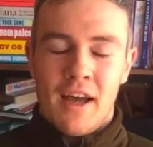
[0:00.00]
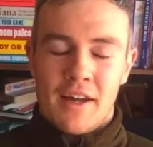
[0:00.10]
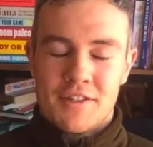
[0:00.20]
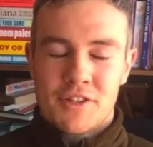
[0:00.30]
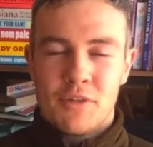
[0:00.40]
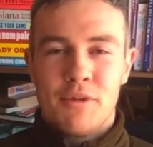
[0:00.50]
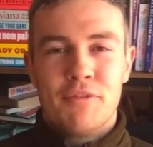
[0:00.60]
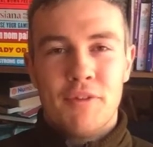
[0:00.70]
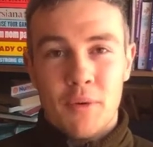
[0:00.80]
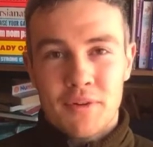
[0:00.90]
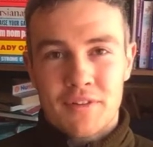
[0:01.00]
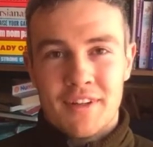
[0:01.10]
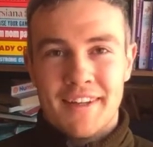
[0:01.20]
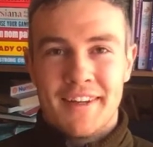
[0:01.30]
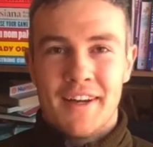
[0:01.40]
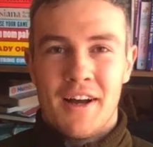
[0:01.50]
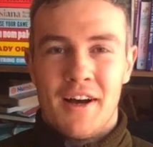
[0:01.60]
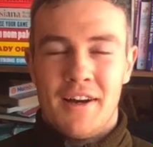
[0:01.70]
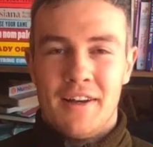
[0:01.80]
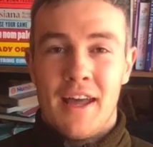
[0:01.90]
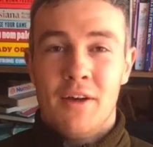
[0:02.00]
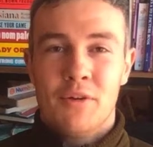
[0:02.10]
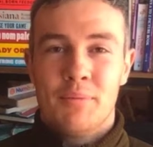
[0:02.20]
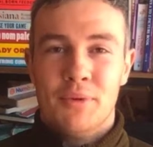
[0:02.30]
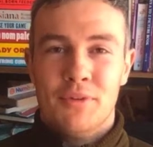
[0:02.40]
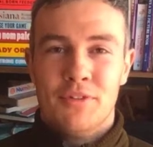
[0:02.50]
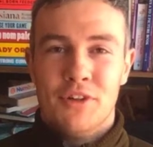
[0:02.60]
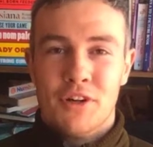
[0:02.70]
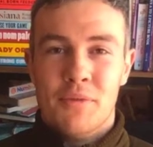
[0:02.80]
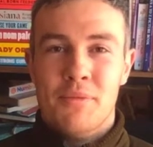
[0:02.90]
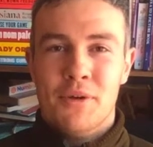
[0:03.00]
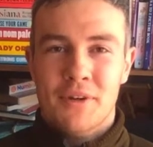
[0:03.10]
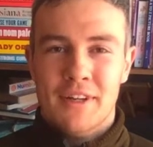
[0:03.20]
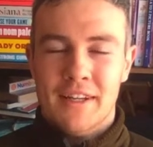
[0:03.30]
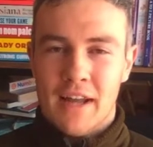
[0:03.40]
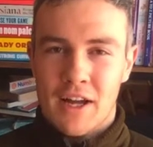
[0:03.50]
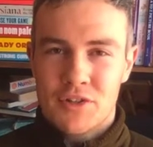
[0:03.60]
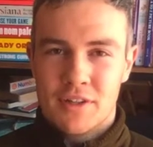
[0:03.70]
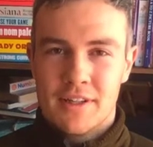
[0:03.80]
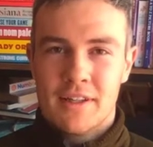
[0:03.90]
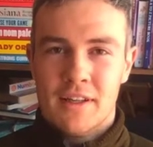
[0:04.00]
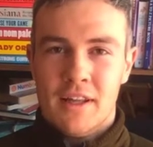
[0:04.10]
and it's going to be focusing on how to boost your immunity naturally.